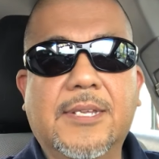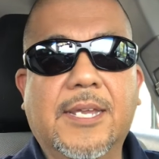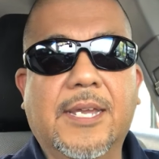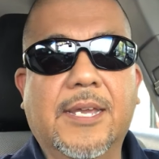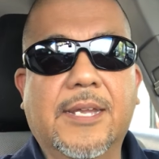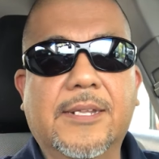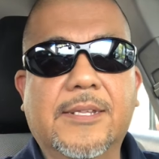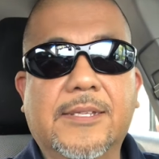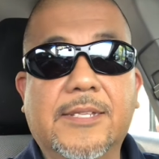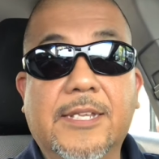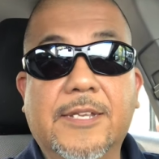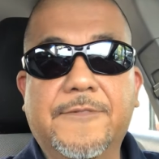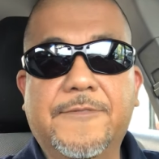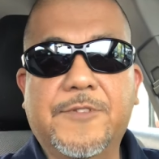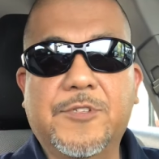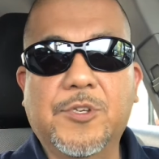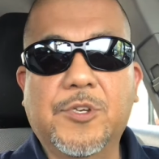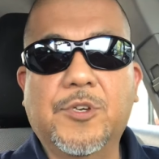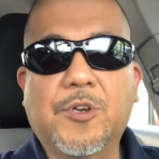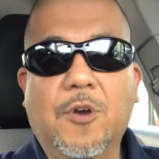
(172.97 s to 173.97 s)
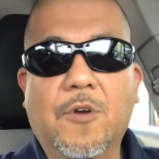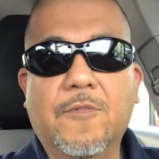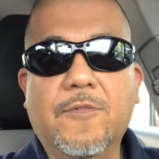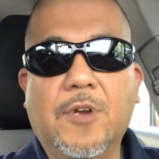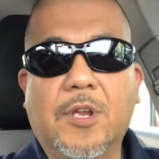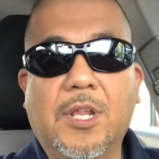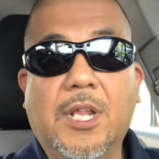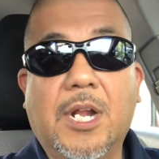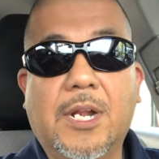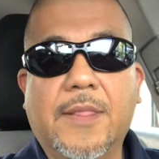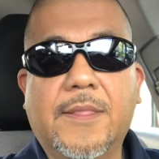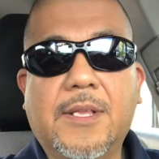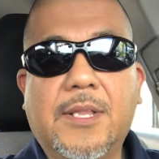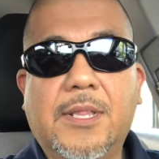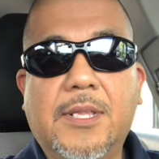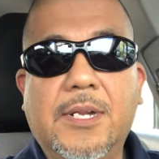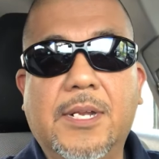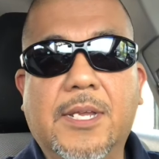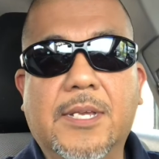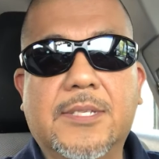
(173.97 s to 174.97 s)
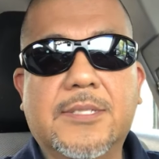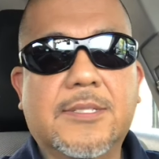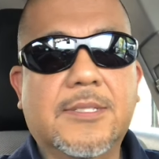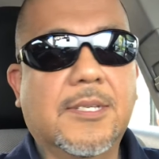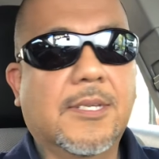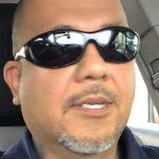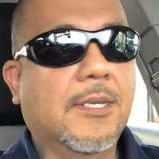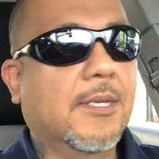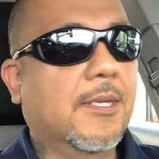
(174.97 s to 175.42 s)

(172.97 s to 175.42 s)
and Lyft took over a lot of the clinics.